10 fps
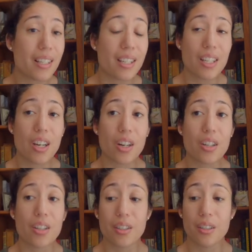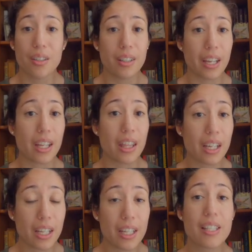any yarn, like
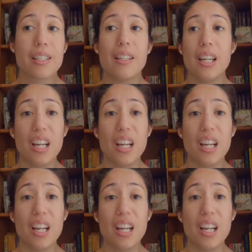thickness,